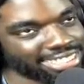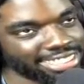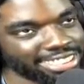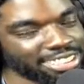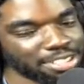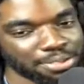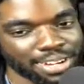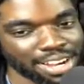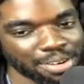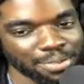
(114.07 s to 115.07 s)
she's so
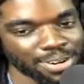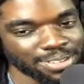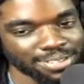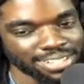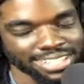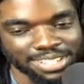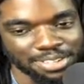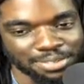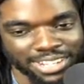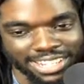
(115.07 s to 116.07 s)
fire, bro. She's so
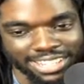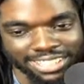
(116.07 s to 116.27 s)
fire.